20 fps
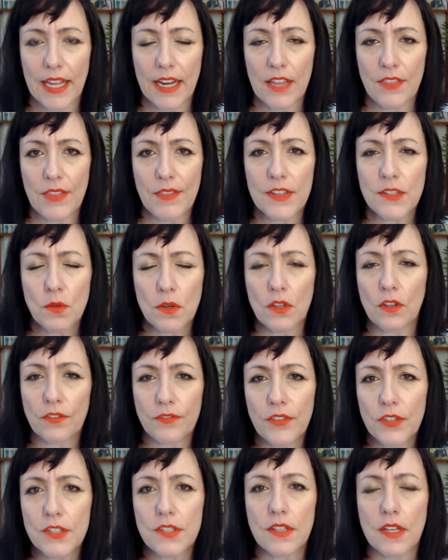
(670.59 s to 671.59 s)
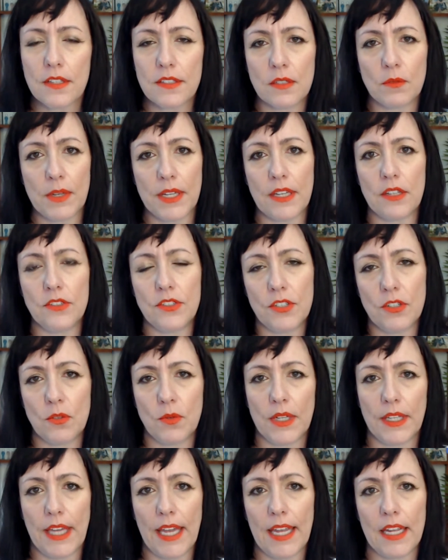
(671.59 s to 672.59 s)
And I think that's one of the first things that we can do to
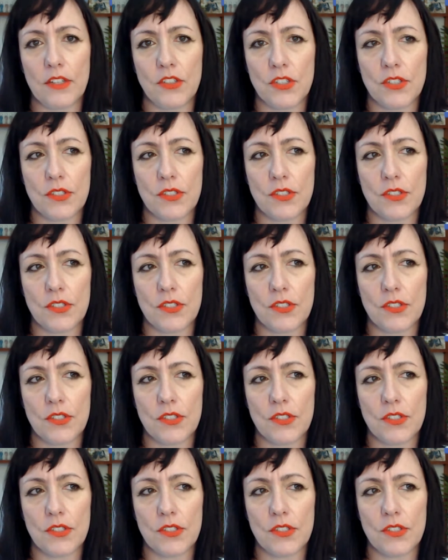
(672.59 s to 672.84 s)
engage,